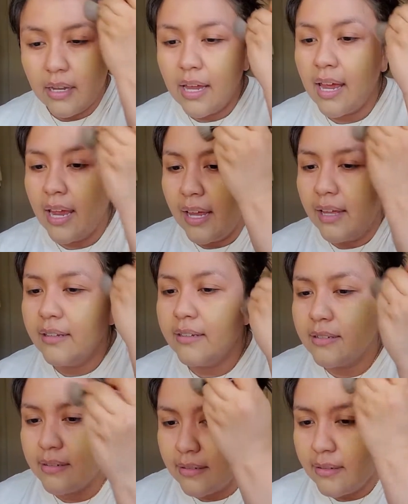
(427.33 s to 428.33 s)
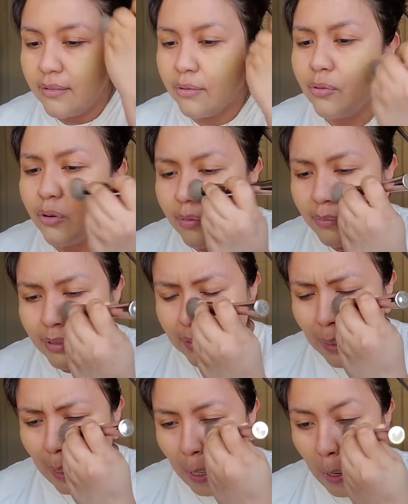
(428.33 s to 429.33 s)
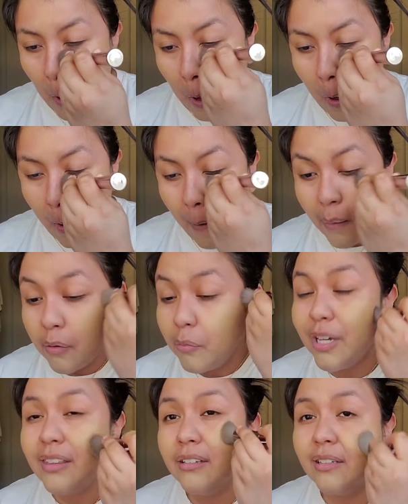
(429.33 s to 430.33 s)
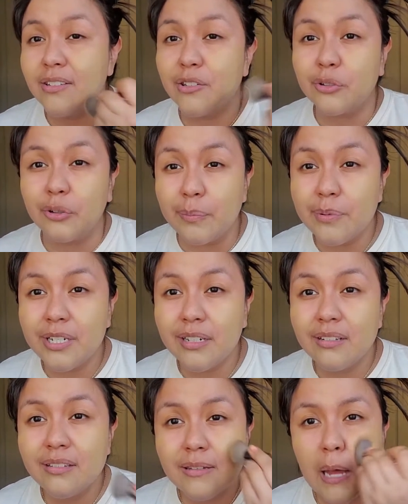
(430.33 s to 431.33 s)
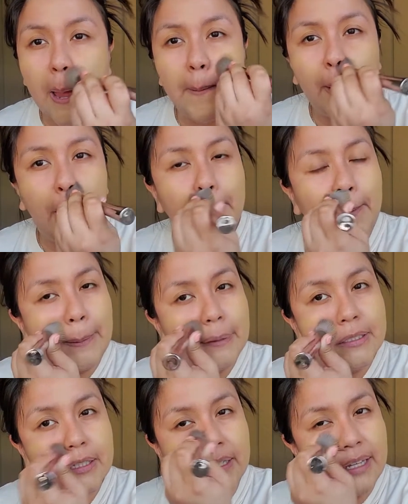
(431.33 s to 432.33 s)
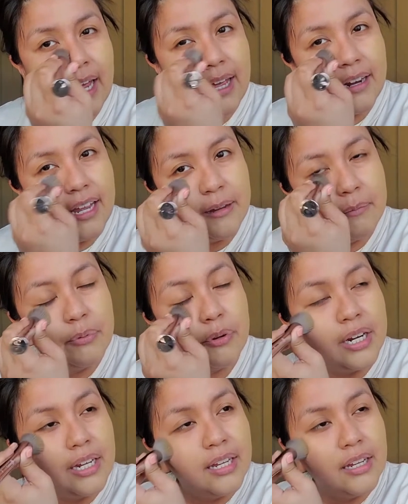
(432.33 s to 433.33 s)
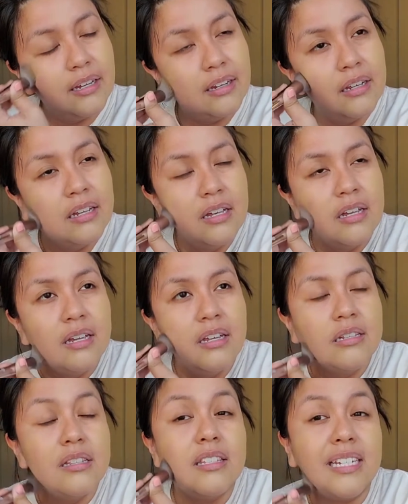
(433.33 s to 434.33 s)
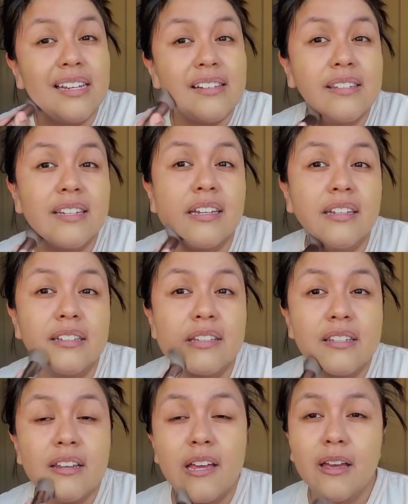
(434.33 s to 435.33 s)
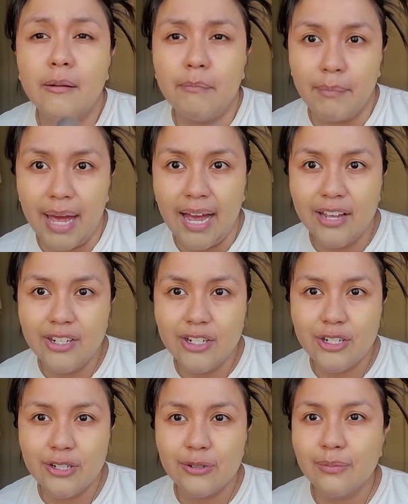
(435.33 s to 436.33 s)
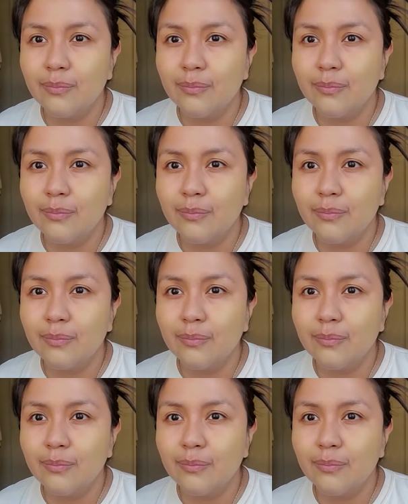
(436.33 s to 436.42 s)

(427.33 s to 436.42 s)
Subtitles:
And normally with the descriptions, I'm able to get a pretty decent match.